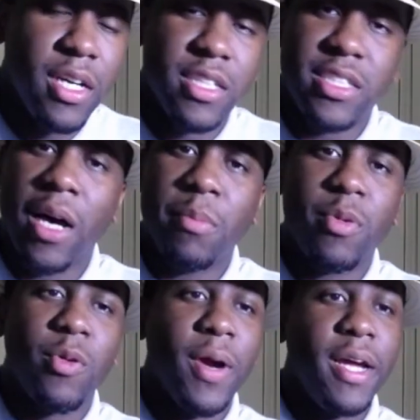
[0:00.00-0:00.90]
something
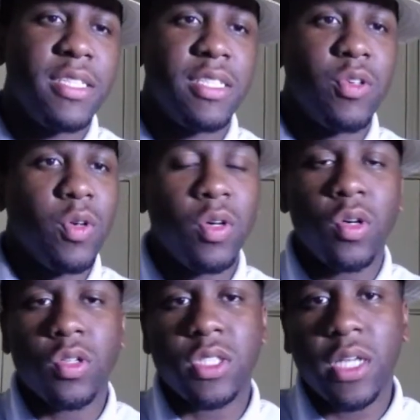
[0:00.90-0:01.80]
crazy,
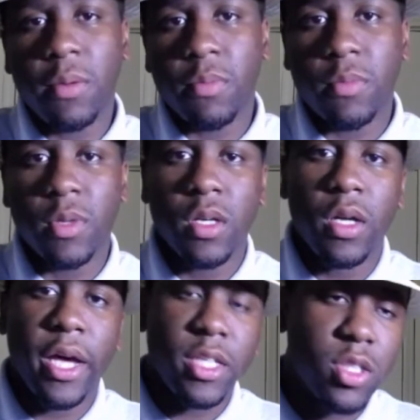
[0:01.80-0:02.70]
or something
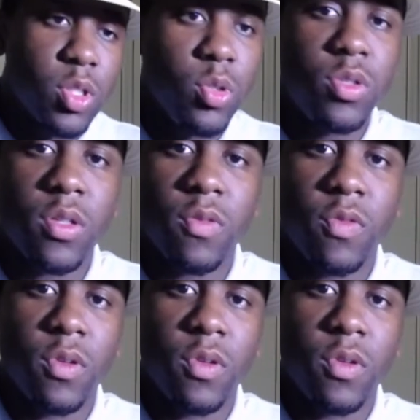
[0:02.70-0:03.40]
exclusive,